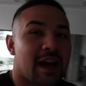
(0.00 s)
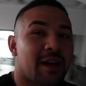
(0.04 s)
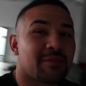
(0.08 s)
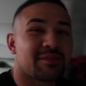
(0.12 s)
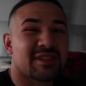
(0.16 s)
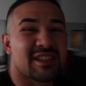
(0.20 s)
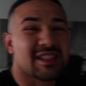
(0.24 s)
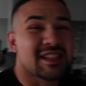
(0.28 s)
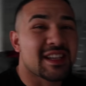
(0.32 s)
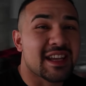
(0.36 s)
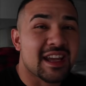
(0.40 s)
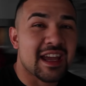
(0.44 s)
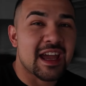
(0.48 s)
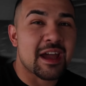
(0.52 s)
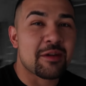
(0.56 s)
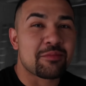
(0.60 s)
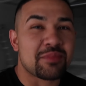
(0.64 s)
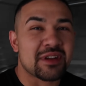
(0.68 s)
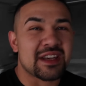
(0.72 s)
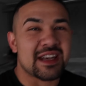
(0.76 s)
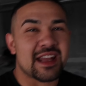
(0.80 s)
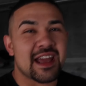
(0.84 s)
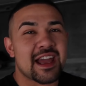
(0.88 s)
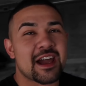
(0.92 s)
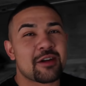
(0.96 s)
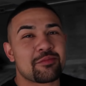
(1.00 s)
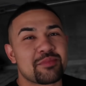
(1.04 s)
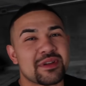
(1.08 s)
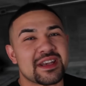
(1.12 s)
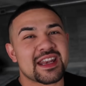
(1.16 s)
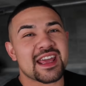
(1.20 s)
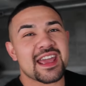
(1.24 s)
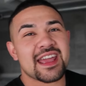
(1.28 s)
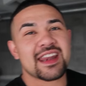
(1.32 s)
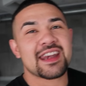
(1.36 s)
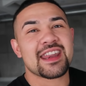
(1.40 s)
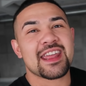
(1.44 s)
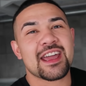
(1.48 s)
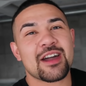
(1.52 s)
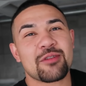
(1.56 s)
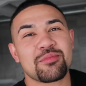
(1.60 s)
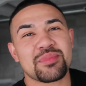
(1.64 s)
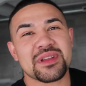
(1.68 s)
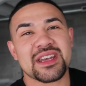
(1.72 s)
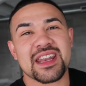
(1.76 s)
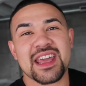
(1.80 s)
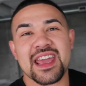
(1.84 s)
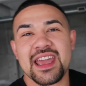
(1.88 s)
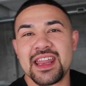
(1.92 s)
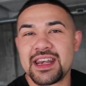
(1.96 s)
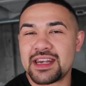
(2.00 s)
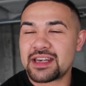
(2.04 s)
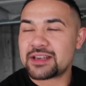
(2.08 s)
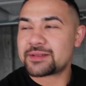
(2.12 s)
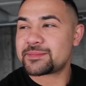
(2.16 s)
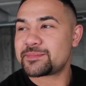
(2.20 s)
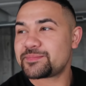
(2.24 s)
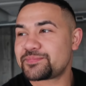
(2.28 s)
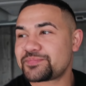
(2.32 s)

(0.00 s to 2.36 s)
I'm just here helping, helping hand, helping hand.